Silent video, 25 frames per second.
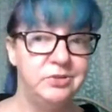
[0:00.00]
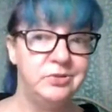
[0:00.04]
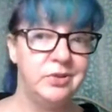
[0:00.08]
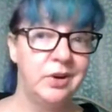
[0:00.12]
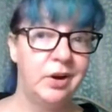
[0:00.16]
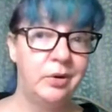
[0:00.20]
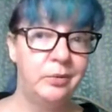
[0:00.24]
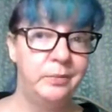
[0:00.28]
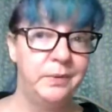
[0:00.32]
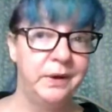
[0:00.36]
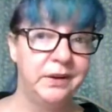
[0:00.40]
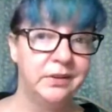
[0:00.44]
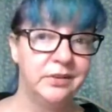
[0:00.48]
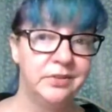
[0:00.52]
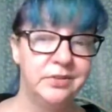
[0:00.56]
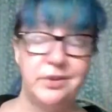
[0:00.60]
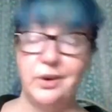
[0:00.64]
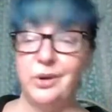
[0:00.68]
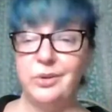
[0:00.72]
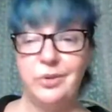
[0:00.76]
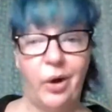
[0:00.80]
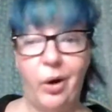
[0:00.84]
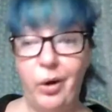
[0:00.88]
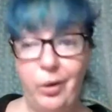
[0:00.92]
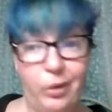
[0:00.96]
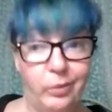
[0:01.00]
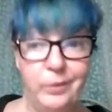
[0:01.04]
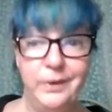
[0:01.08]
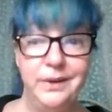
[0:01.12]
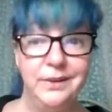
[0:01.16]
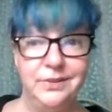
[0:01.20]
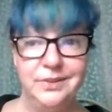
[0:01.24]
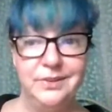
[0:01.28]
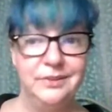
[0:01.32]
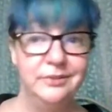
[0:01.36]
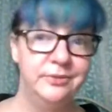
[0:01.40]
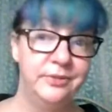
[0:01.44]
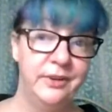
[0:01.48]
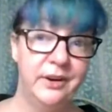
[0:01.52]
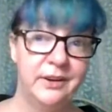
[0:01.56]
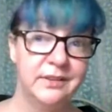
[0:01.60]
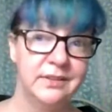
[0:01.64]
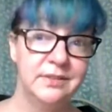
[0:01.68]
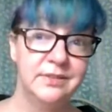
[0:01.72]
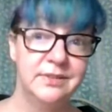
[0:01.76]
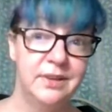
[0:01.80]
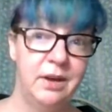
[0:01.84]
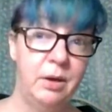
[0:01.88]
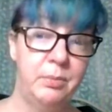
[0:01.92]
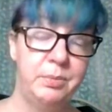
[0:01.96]
joe because they're always in
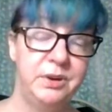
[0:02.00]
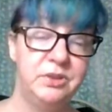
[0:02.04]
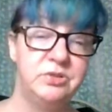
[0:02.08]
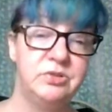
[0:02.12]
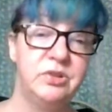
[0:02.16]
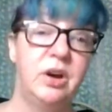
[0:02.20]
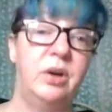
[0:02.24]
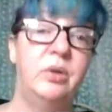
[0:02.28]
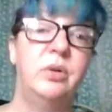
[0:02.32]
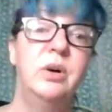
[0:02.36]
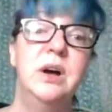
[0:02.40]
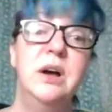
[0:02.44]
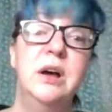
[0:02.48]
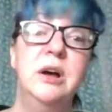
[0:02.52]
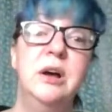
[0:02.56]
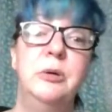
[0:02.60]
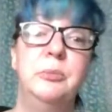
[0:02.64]
fucking sloppy joe,